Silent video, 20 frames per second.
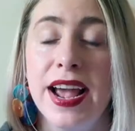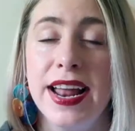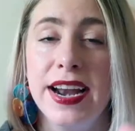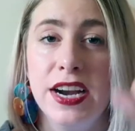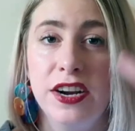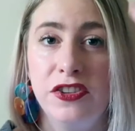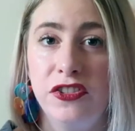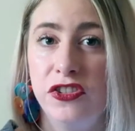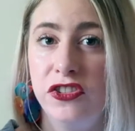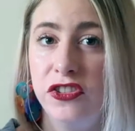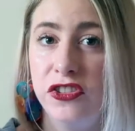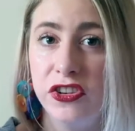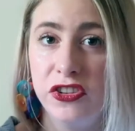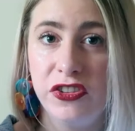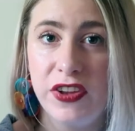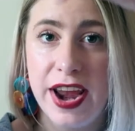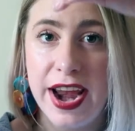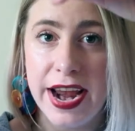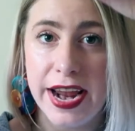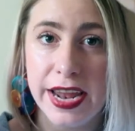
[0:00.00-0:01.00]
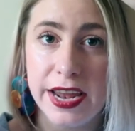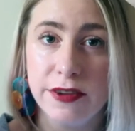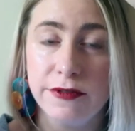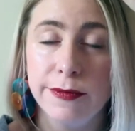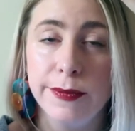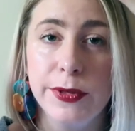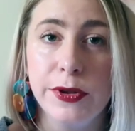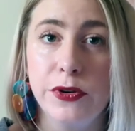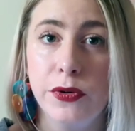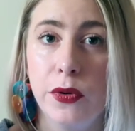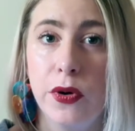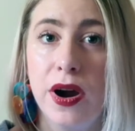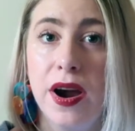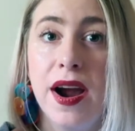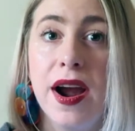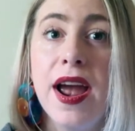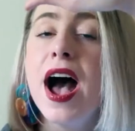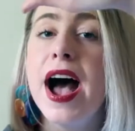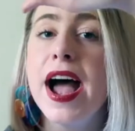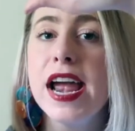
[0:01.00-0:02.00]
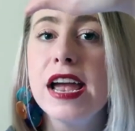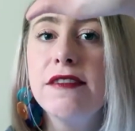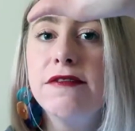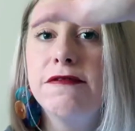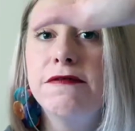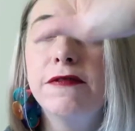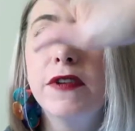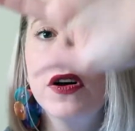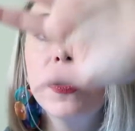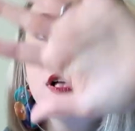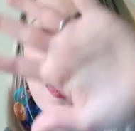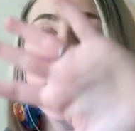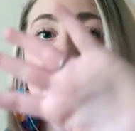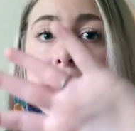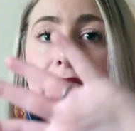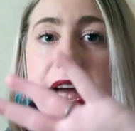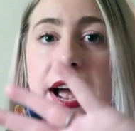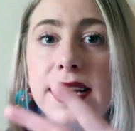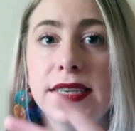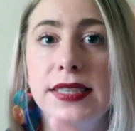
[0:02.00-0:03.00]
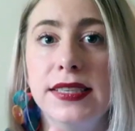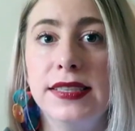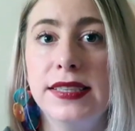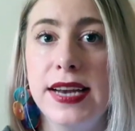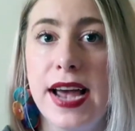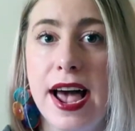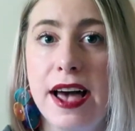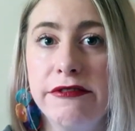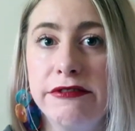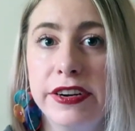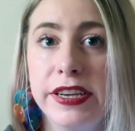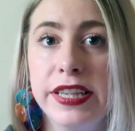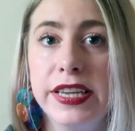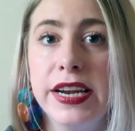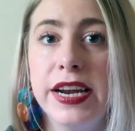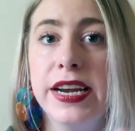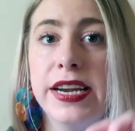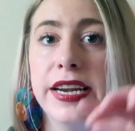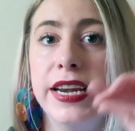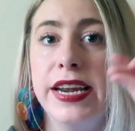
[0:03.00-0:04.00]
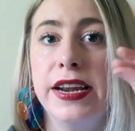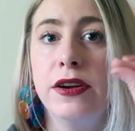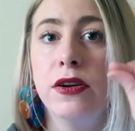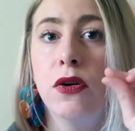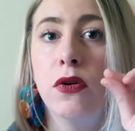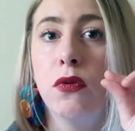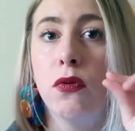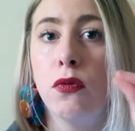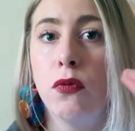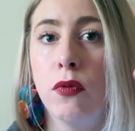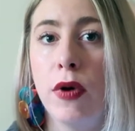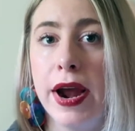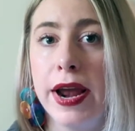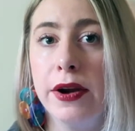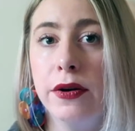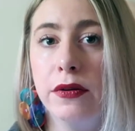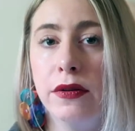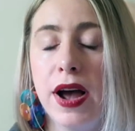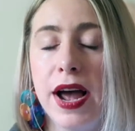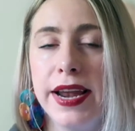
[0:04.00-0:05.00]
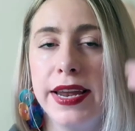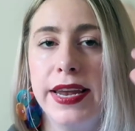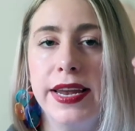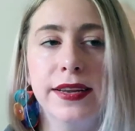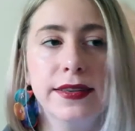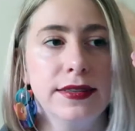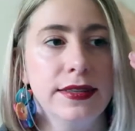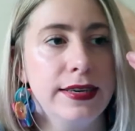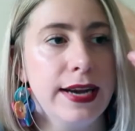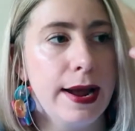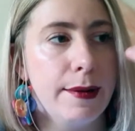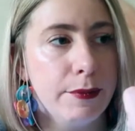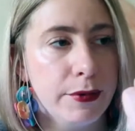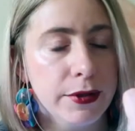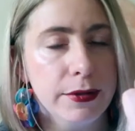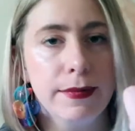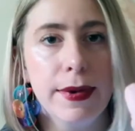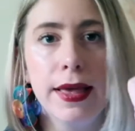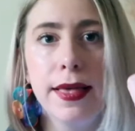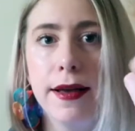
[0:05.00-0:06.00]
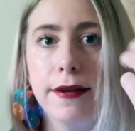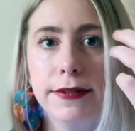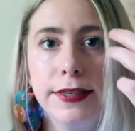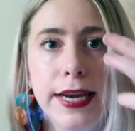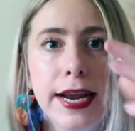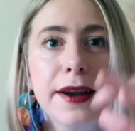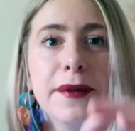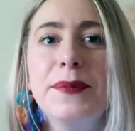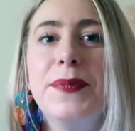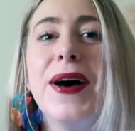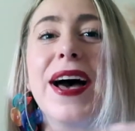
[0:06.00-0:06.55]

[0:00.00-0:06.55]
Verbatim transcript: and it's just hanging from the door. I have full on access to everything I need right, I can't snap with my left hand,